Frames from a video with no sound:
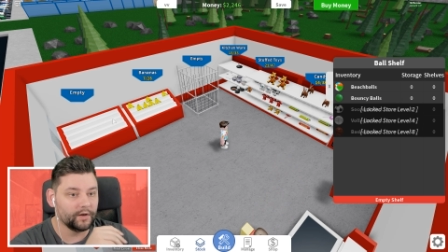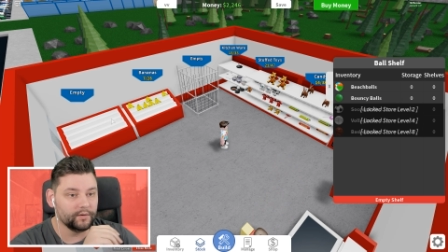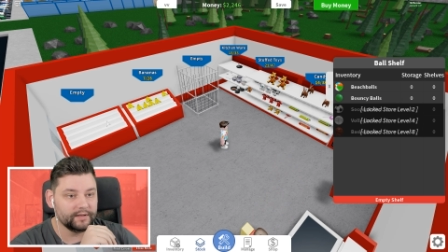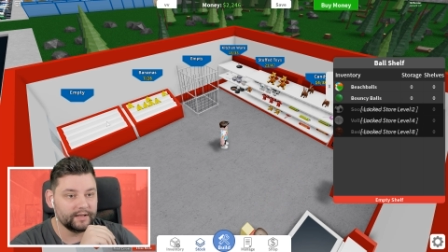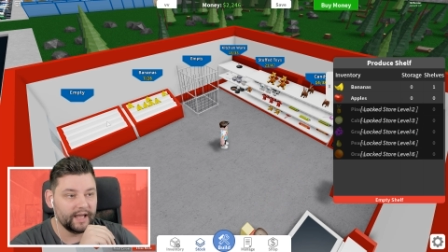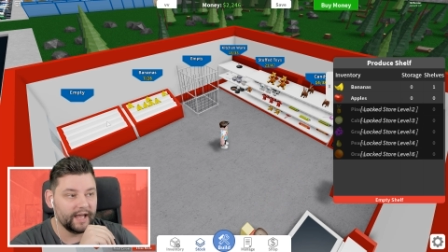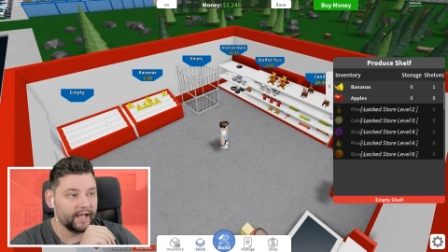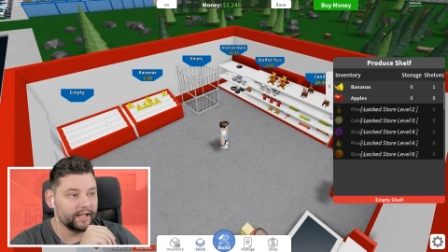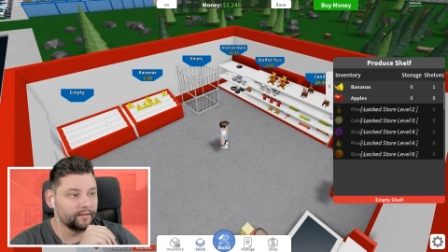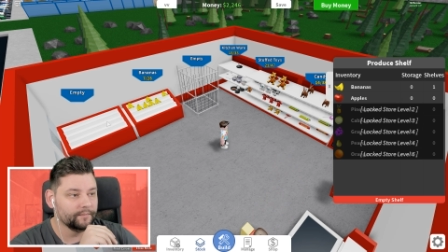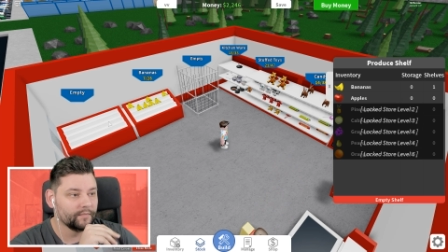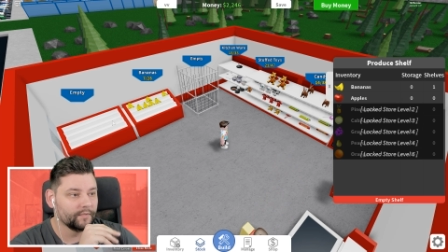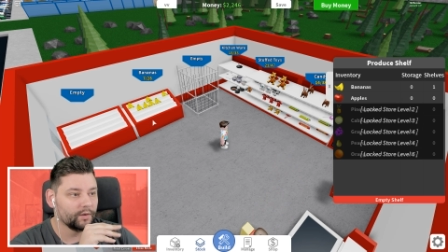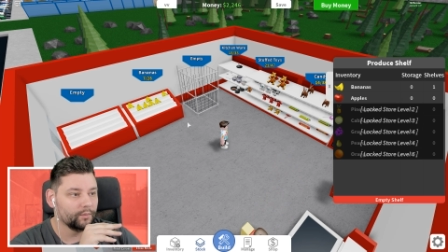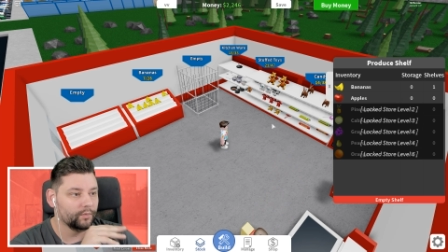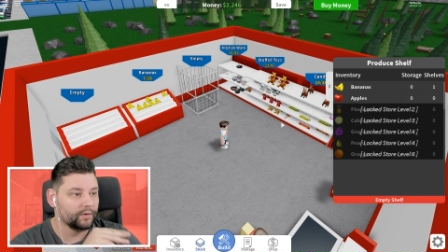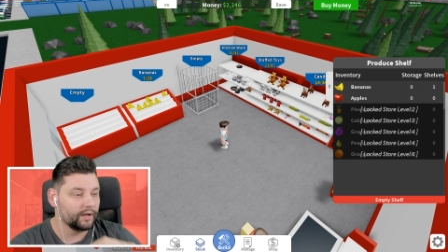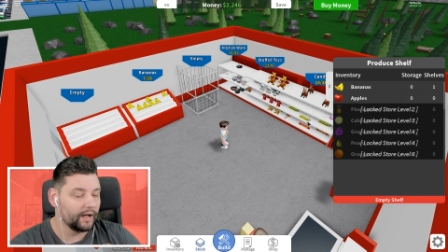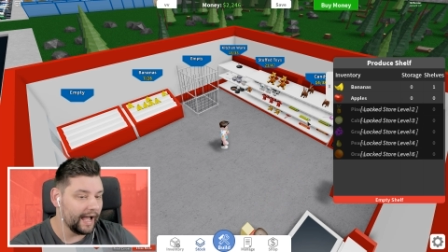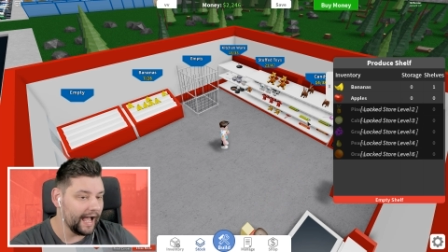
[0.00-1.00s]
Okay.
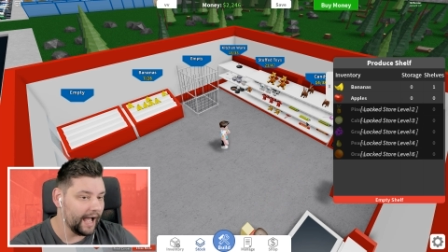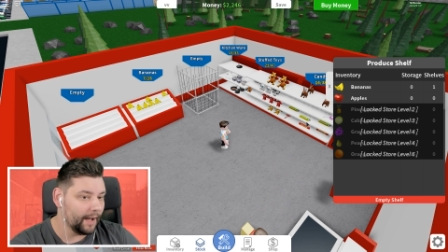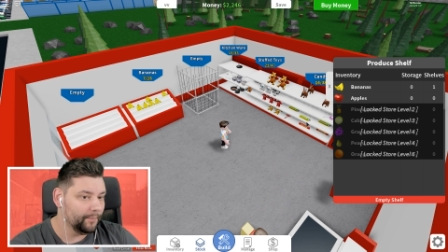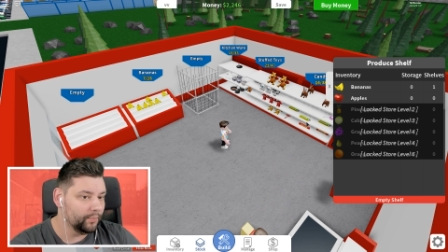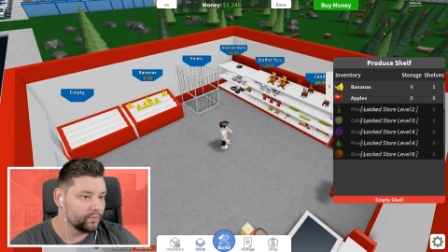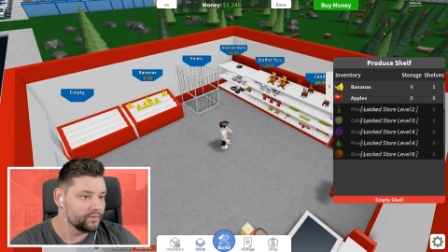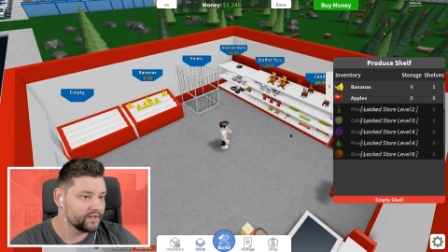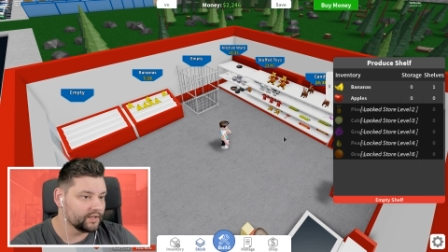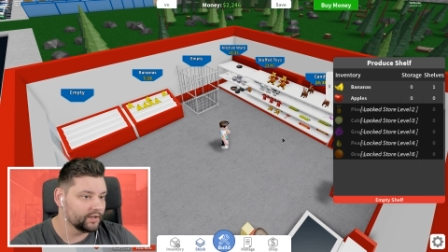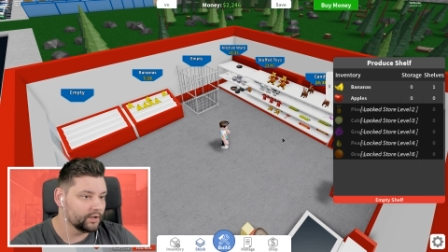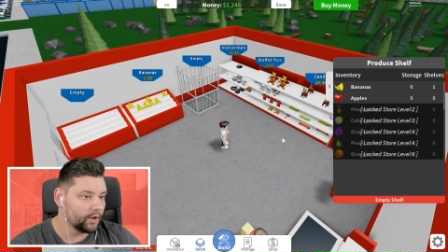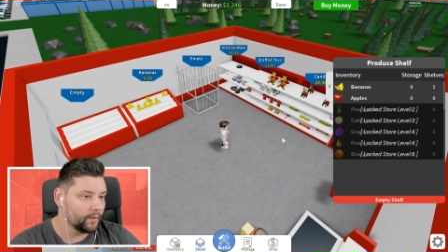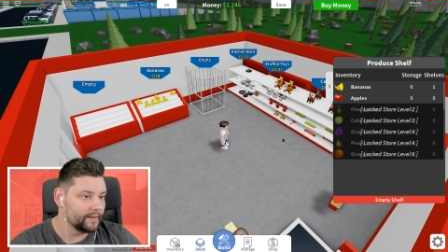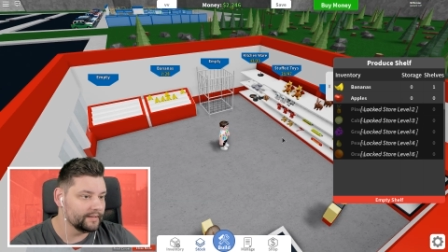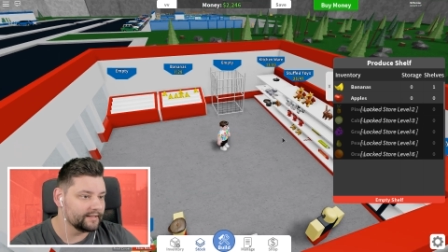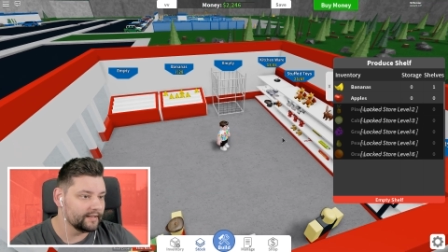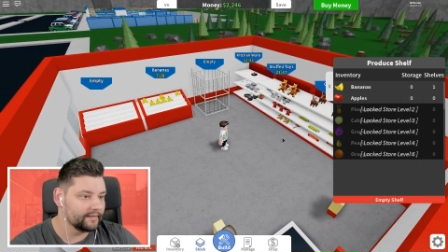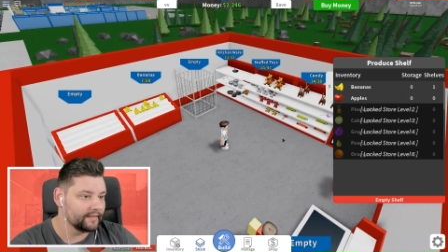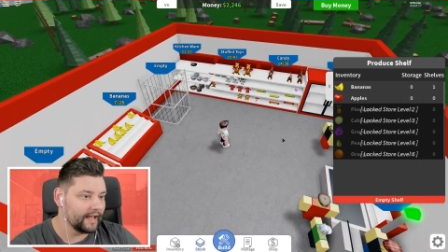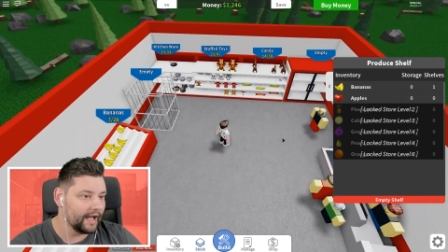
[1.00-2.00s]
We got apples going to go
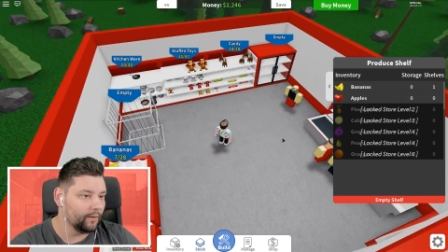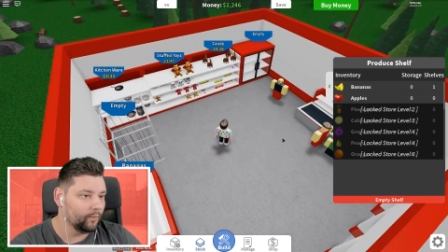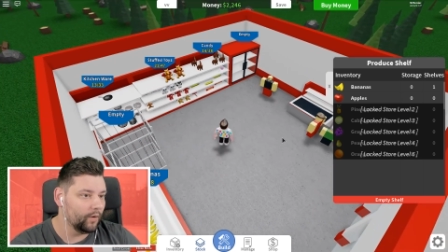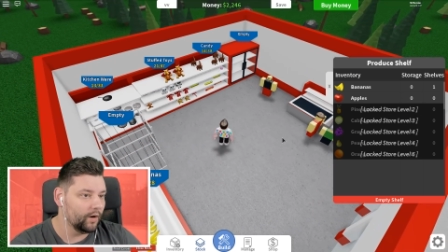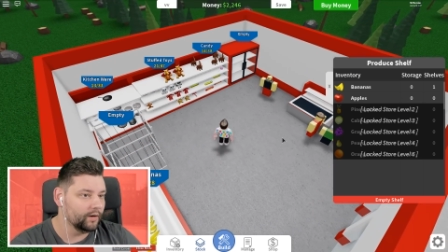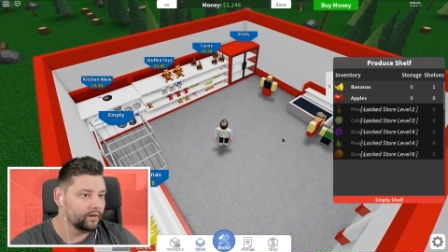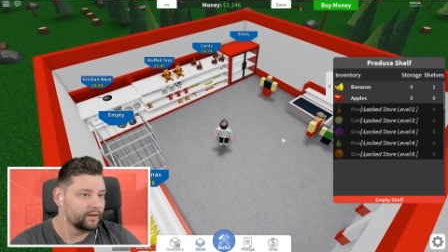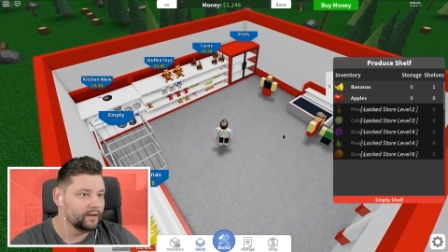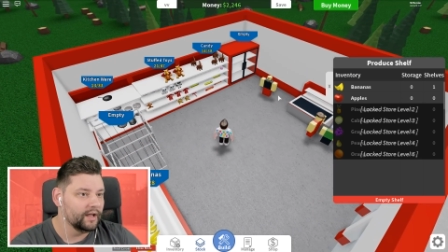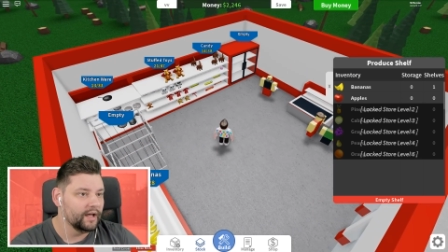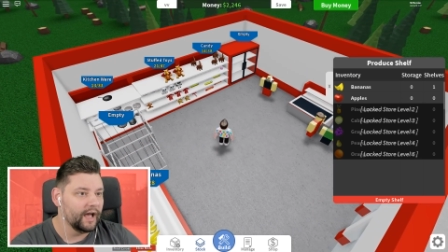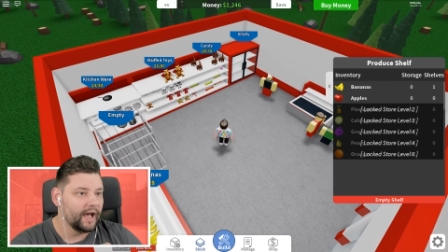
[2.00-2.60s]
into that one.